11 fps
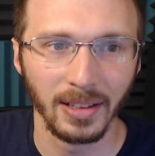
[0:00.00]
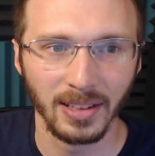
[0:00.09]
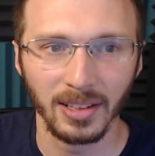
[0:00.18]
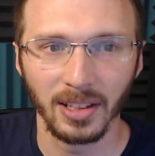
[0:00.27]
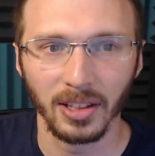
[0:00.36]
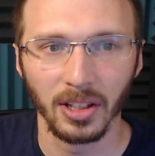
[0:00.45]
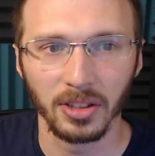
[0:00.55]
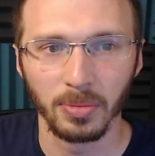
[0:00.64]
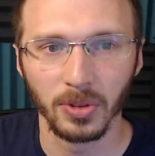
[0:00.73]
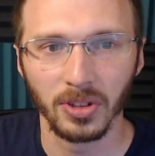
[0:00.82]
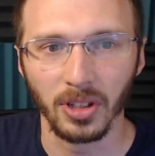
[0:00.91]
existing
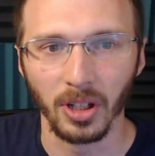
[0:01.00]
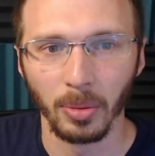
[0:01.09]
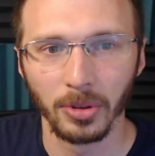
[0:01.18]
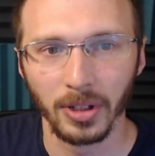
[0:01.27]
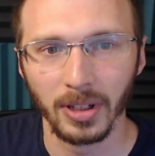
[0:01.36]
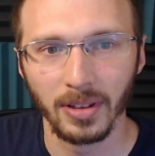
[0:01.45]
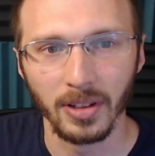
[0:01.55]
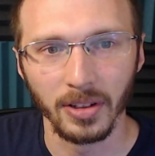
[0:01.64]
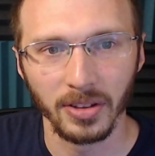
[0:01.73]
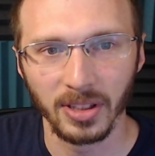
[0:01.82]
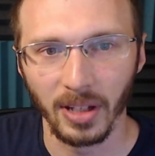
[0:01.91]
customers to upgrade
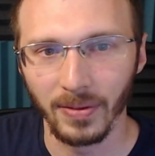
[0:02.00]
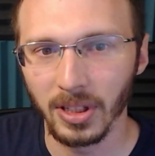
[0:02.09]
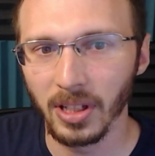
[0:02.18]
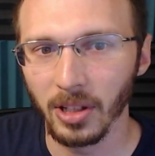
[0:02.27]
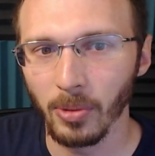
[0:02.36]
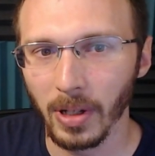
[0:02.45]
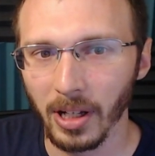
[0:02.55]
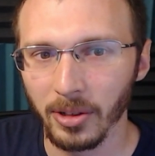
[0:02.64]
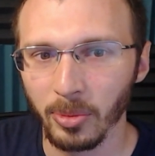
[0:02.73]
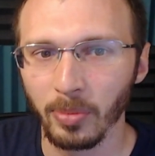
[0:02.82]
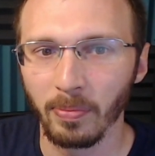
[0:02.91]
their 70 kilowatt
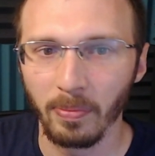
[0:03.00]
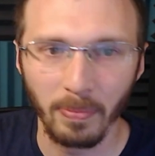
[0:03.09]
hour